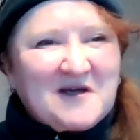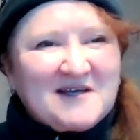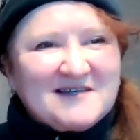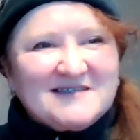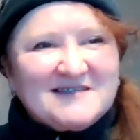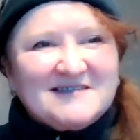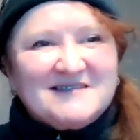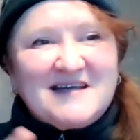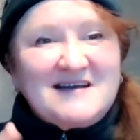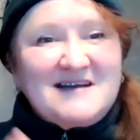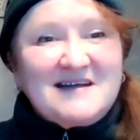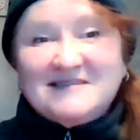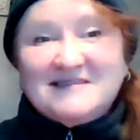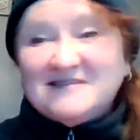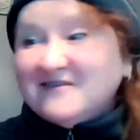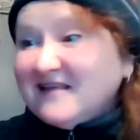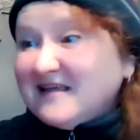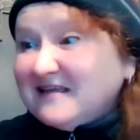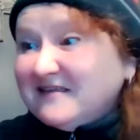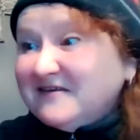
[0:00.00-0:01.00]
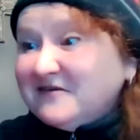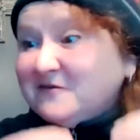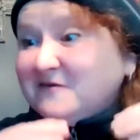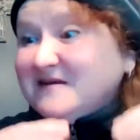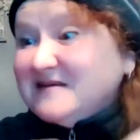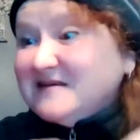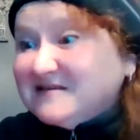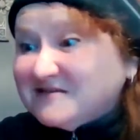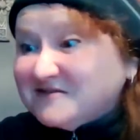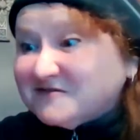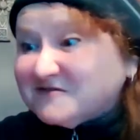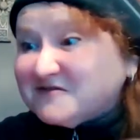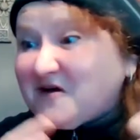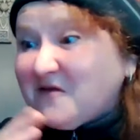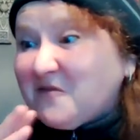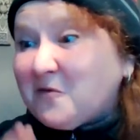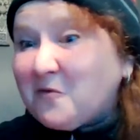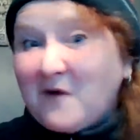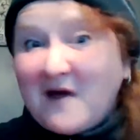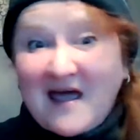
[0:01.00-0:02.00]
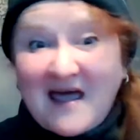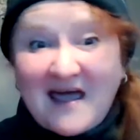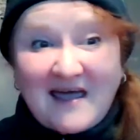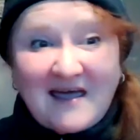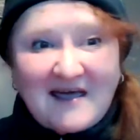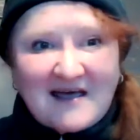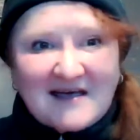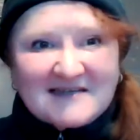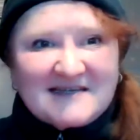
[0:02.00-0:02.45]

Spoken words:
because the Sundays are like little Easters on the way,